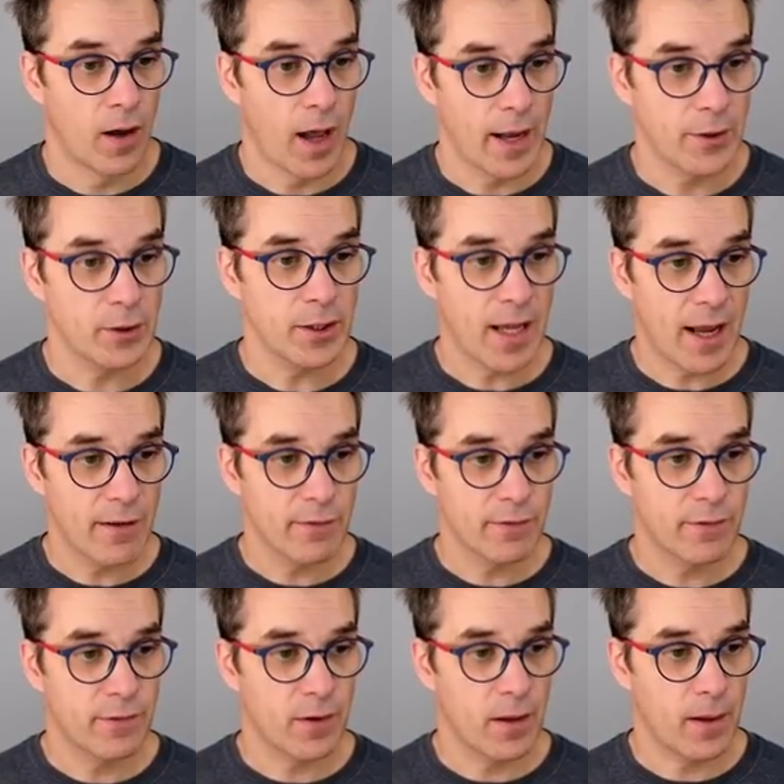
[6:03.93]
I could
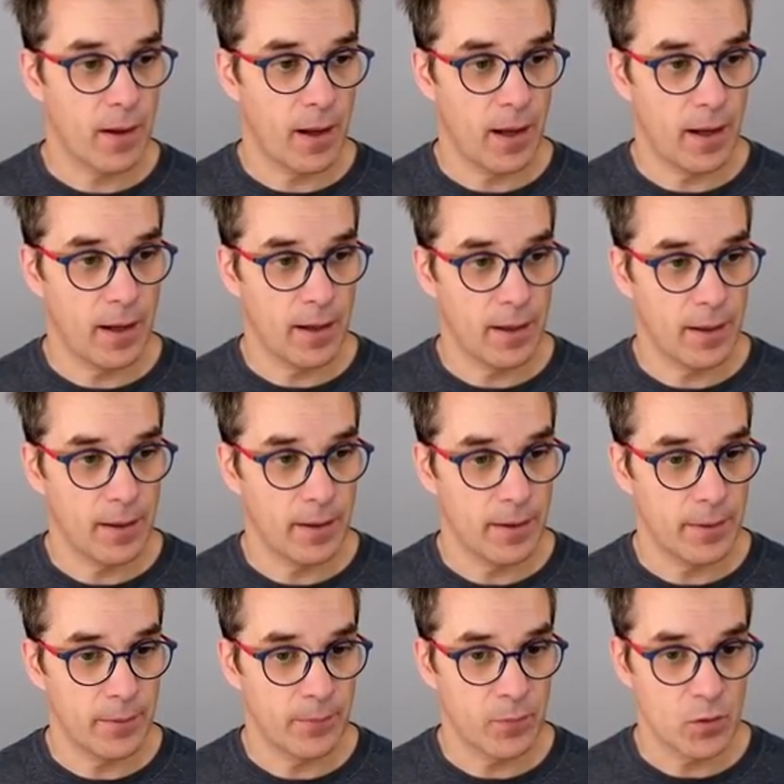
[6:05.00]
have
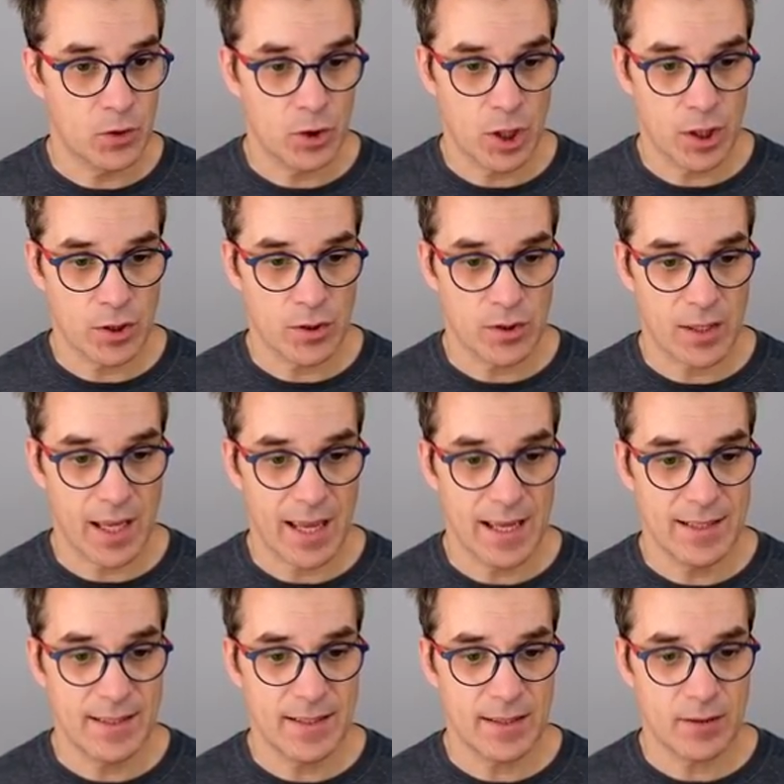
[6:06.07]
just
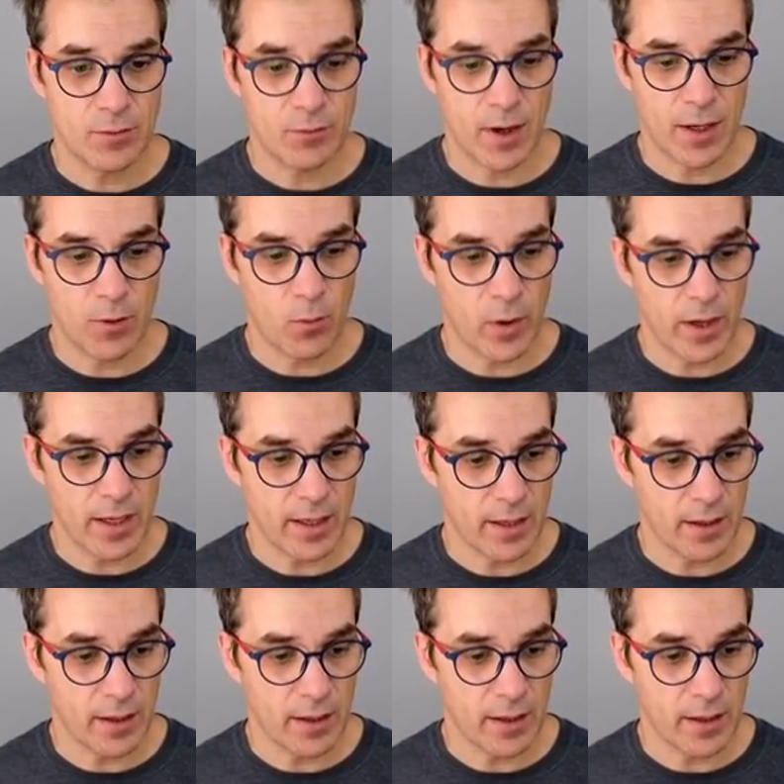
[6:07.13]
edited right away